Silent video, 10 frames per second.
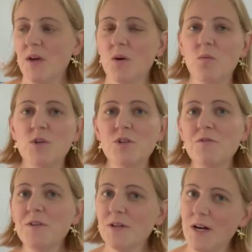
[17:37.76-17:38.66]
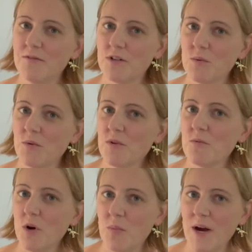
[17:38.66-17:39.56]
would you feel comfortable with a
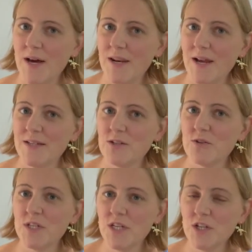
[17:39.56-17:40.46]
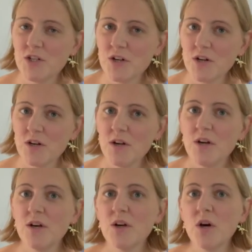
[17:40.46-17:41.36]
robot as your teacher,
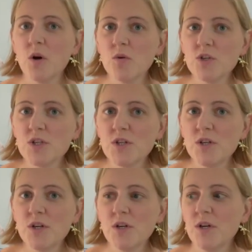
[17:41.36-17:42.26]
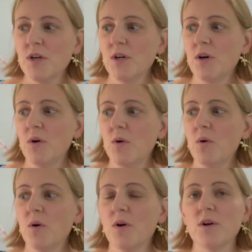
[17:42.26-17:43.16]
coach,
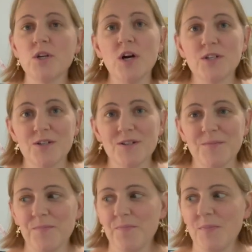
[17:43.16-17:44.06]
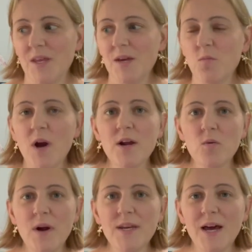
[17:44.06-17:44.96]
or doctor? And why or
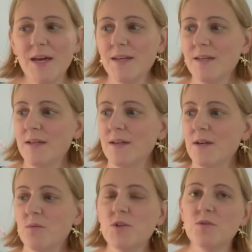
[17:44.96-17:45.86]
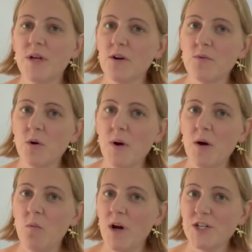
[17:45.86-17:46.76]
why not? Would you let a robot
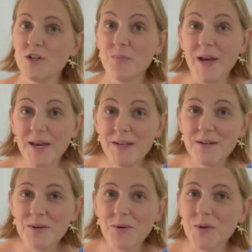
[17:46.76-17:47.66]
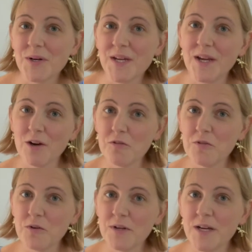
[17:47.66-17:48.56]
watch your pet or care
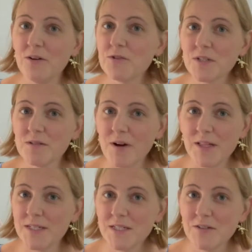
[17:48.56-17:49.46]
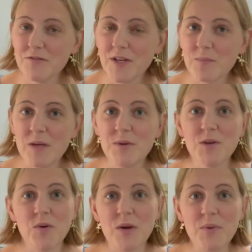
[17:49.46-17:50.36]
for an elderly relative, like maybe a
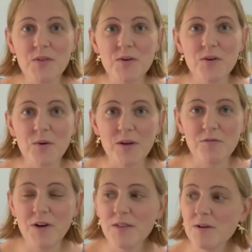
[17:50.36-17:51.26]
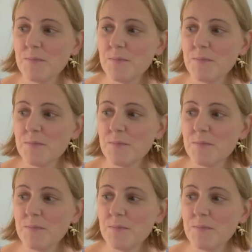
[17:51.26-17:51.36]
grandmother or grandfather?